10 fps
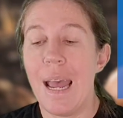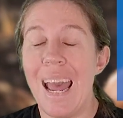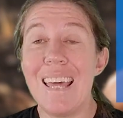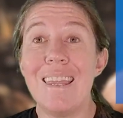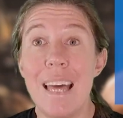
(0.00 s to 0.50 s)

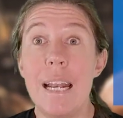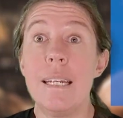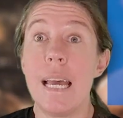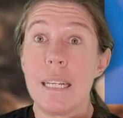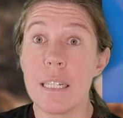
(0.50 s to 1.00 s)
it then
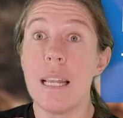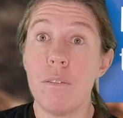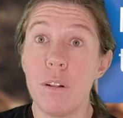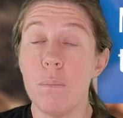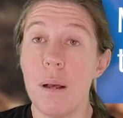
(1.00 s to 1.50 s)
takes
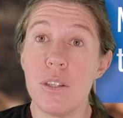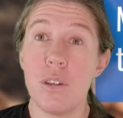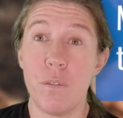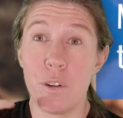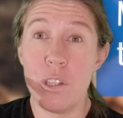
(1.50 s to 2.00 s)
several months
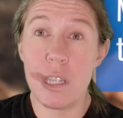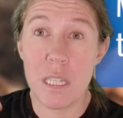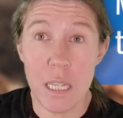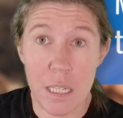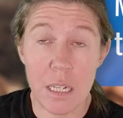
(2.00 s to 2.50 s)
of
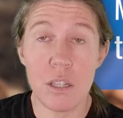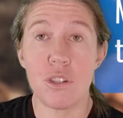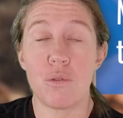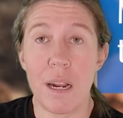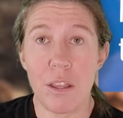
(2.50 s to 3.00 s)
consistent
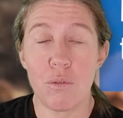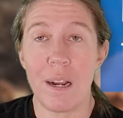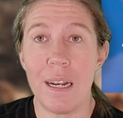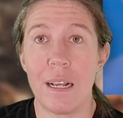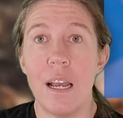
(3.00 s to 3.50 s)
strength
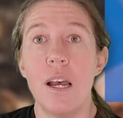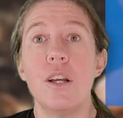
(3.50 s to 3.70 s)
training